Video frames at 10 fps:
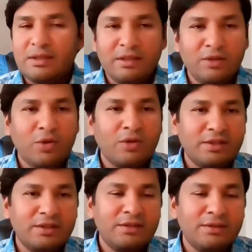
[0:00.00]
certain
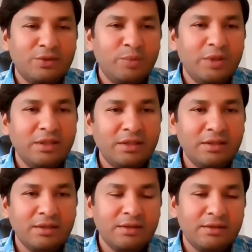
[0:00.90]
cost to be
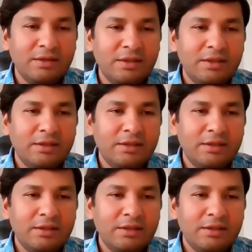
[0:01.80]
incurred.